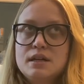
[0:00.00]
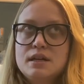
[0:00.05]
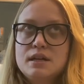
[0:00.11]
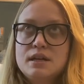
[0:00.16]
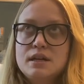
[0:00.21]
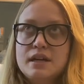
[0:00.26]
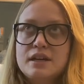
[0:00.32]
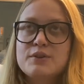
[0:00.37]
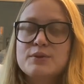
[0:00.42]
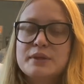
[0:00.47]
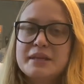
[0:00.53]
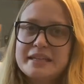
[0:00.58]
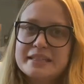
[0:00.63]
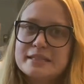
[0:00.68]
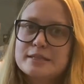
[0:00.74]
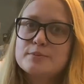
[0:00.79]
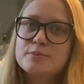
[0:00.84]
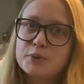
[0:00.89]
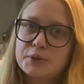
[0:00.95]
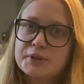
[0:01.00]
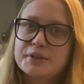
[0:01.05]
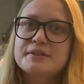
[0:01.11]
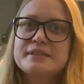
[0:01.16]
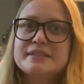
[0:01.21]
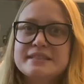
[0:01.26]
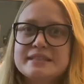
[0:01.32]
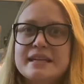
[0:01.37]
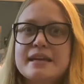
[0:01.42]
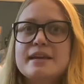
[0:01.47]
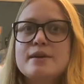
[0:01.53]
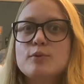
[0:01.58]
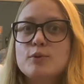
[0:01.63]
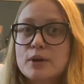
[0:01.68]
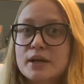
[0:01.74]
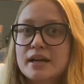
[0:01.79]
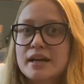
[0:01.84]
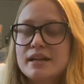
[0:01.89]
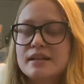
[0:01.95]
don't think it's a spoiler to say
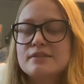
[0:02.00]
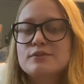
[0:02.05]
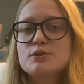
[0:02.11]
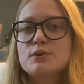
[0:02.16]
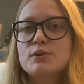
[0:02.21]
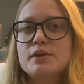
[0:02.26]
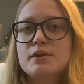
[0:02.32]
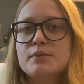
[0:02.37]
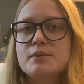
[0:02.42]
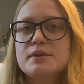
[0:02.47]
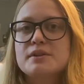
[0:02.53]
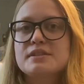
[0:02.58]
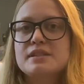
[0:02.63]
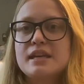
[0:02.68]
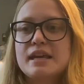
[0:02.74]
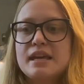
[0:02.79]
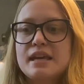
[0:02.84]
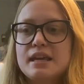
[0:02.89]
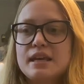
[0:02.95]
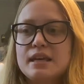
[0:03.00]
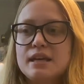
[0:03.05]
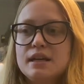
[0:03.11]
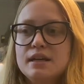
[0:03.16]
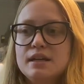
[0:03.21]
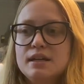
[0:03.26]
what kind of, so there was a